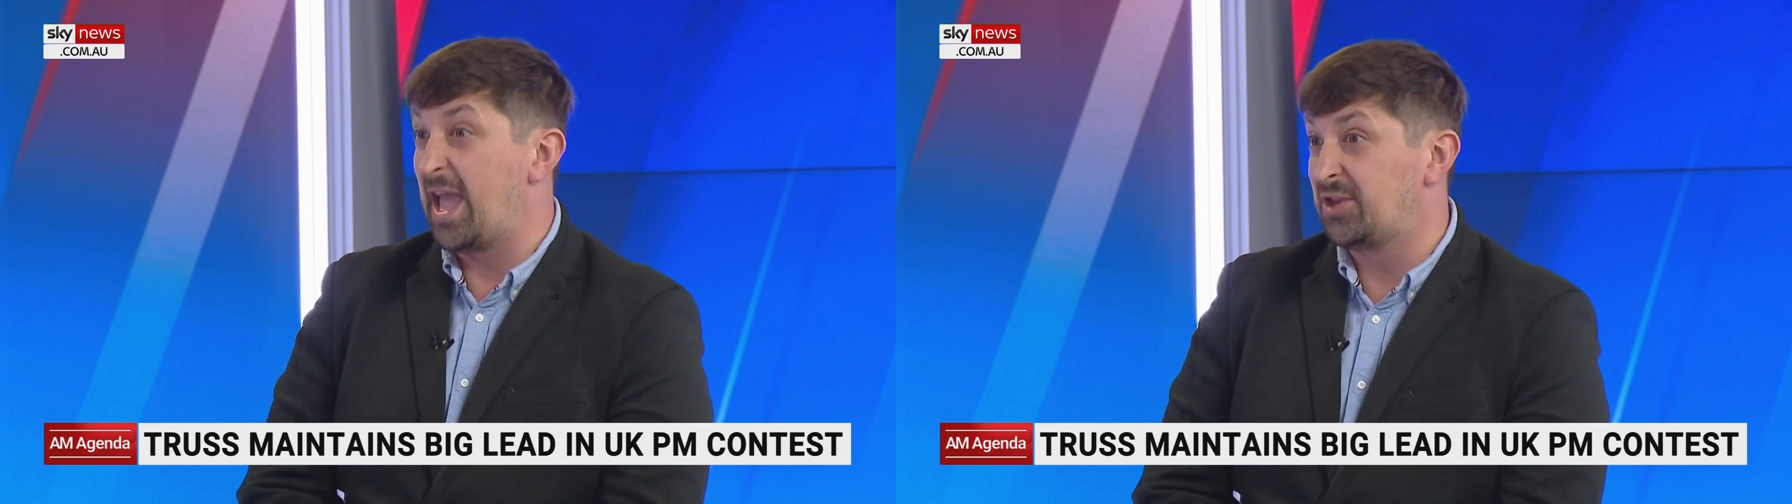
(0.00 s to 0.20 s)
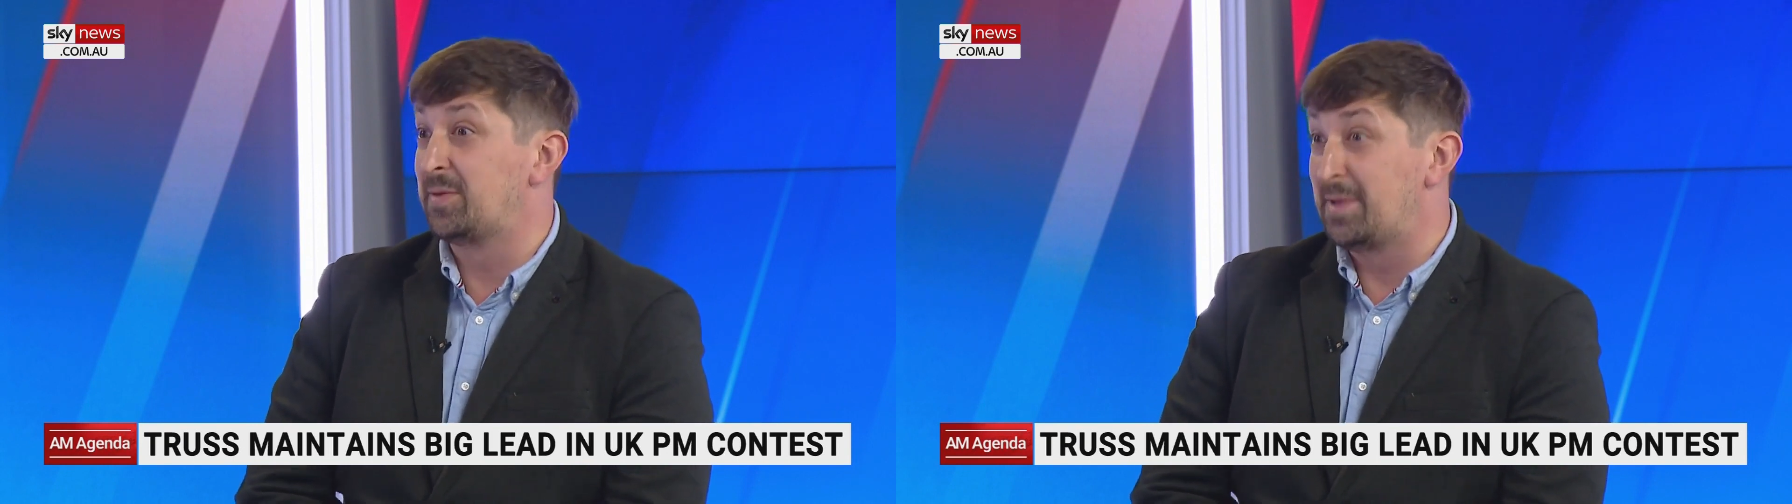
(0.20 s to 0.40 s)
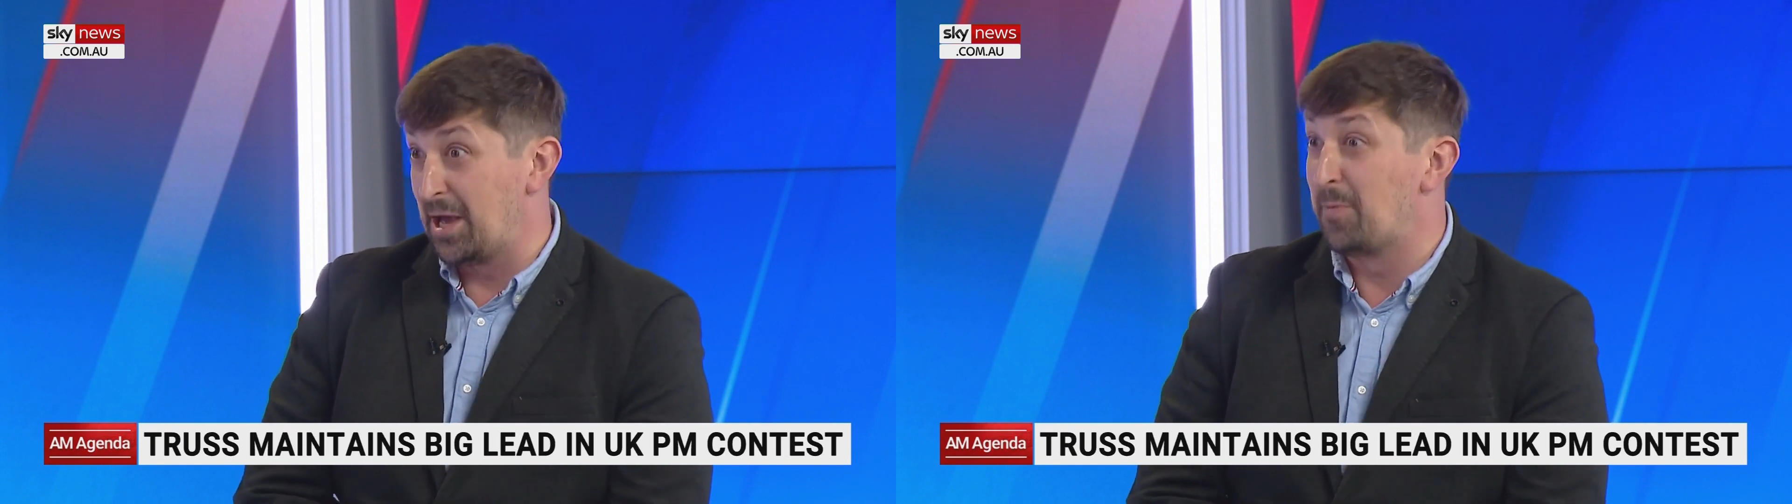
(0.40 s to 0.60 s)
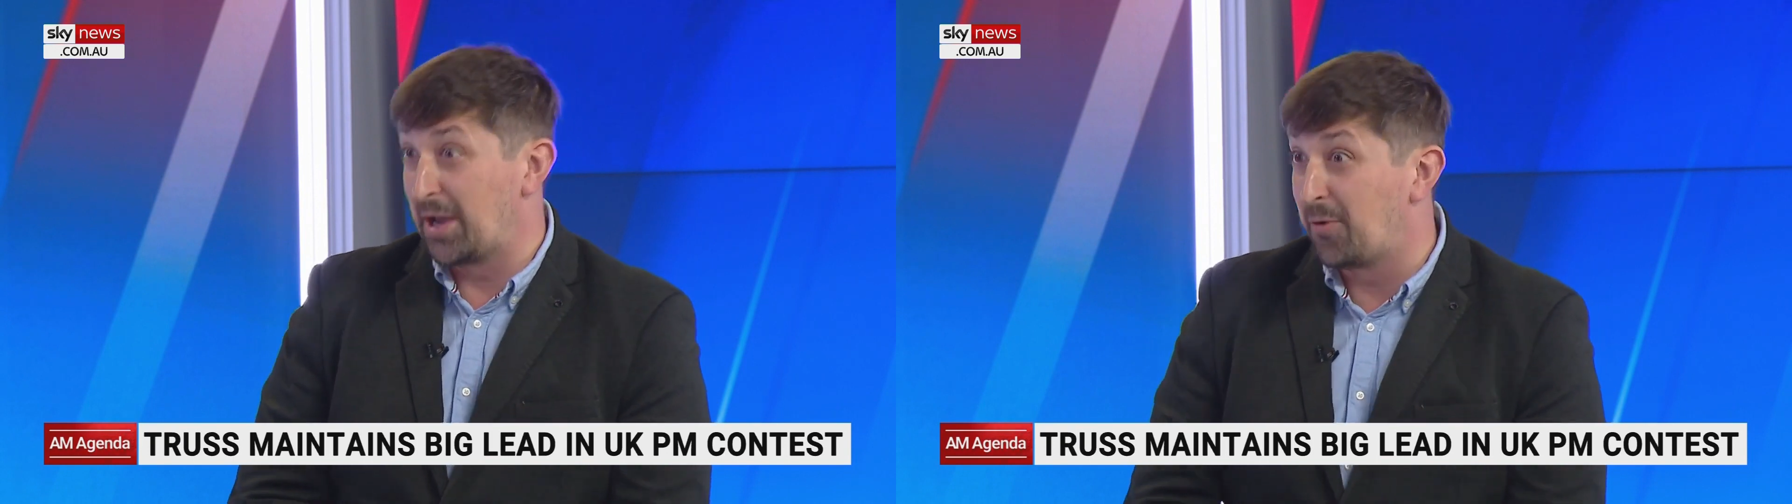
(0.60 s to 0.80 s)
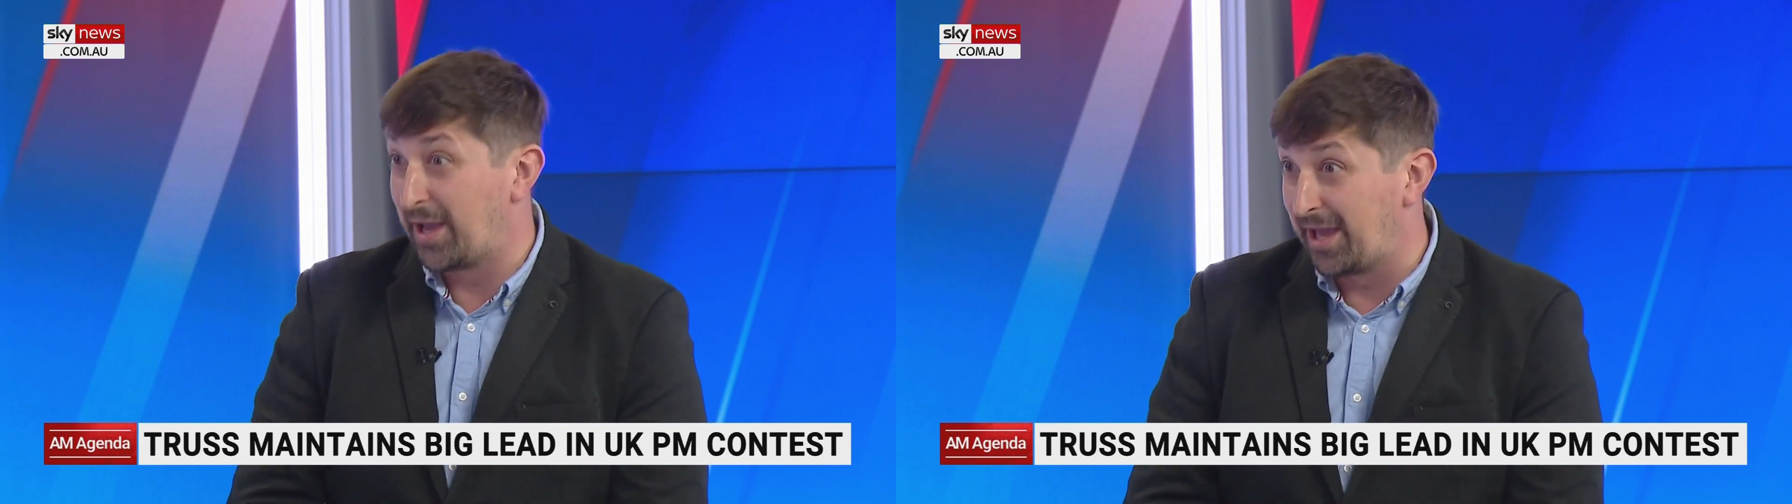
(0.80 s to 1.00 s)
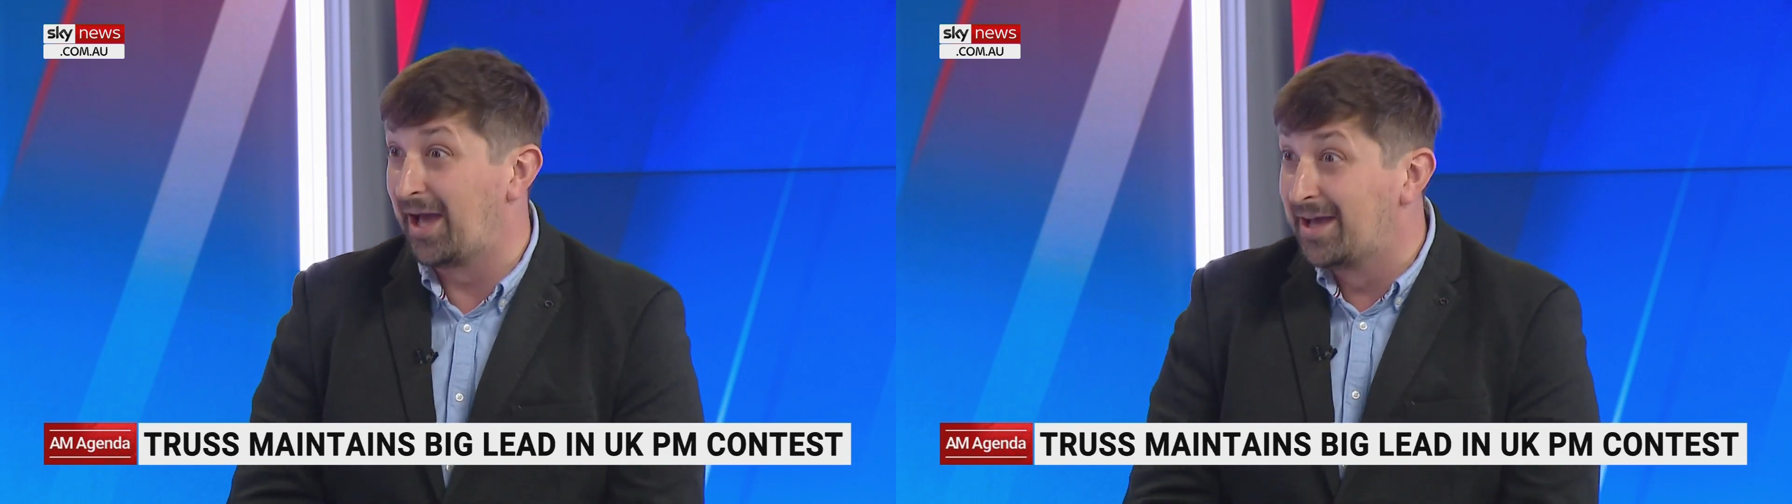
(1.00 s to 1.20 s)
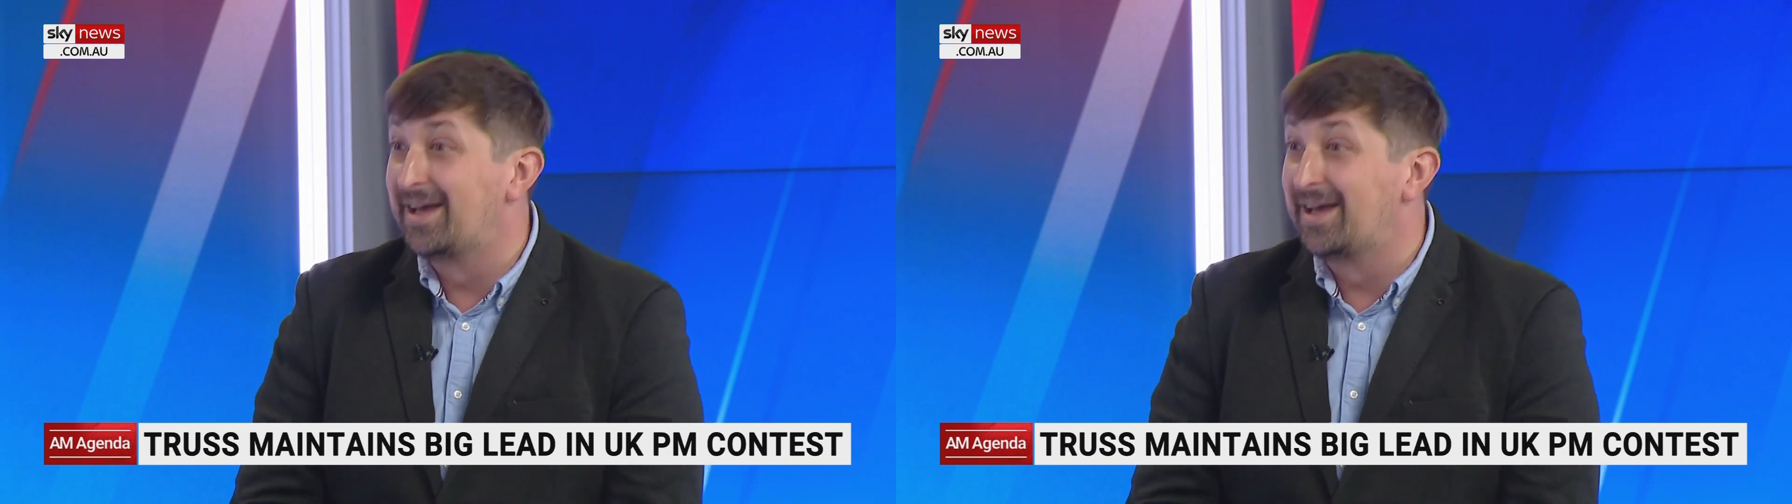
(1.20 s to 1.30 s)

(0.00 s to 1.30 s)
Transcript: aged them a little bit quicker